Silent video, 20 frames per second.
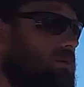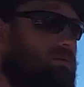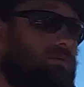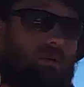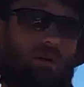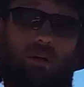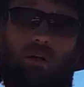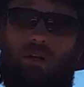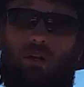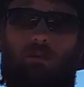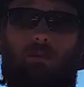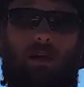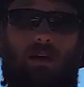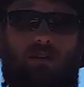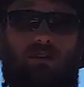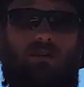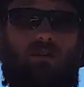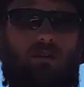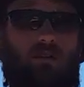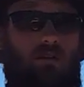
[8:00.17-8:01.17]
to really make
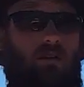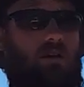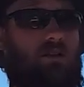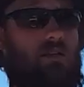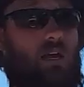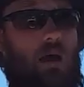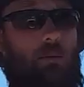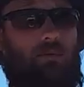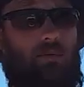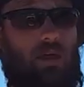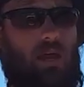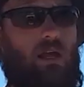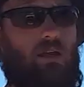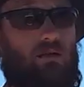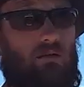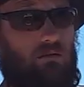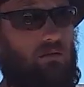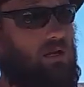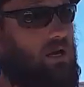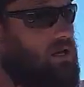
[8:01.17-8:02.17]
sure you're on top of that.
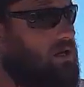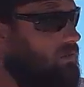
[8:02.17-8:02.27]
Okay?